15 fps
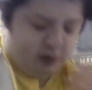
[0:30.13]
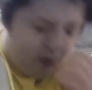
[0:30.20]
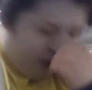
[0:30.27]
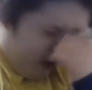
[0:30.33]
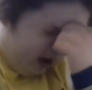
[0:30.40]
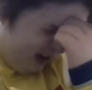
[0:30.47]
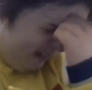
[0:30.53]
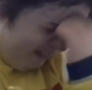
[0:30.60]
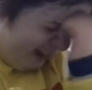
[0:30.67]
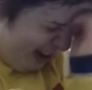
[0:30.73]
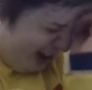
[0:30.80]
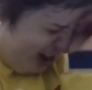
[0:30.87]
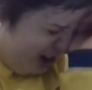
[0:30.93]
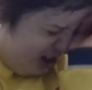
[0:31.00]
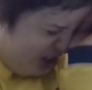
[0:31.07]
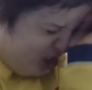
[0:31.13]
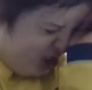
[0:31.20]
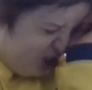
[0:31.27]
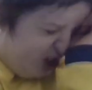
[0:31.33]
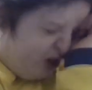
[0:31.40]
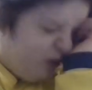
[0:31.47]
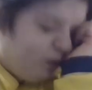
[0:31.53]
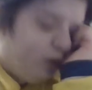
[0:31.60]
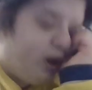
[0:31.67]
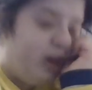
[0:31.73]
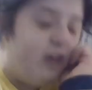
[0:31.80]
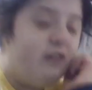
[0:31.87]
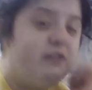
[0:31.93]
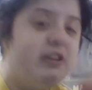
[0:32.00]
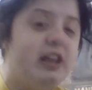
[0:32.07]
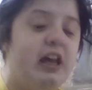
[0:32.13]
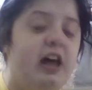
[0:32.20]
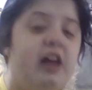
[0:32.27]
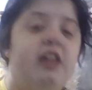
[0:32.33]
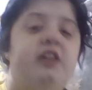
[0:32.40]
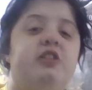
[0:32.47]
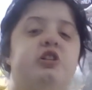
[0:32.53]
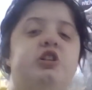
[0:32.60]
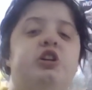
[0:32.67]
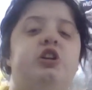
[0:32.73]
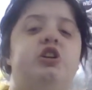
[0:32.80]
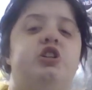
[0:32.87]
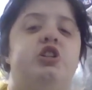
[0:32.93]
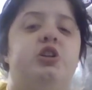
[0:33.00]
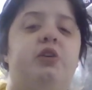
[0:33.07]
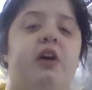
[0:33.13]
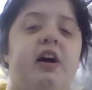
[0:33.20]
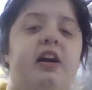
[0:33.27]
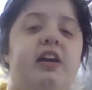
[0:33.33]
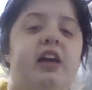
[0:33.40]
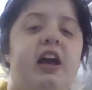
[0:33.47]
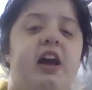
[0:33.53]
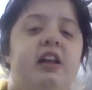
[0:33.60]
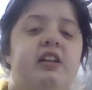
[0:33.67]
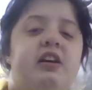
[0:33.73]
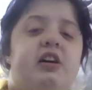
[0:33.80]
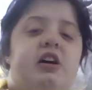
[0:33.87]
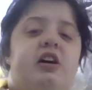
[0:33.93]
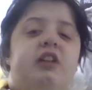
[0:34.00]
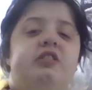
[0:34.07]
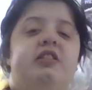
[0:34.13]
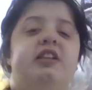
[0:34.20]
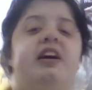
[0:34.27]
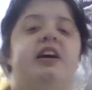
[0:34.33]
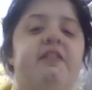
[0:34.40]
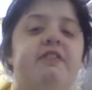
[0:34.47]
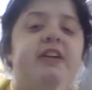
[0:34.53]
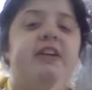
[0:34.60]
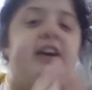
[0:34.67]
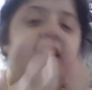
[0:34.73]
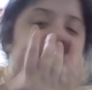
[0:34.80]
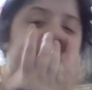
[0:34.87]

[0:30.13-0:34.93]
What if I hurt you? What if the others hurt you? I can't live like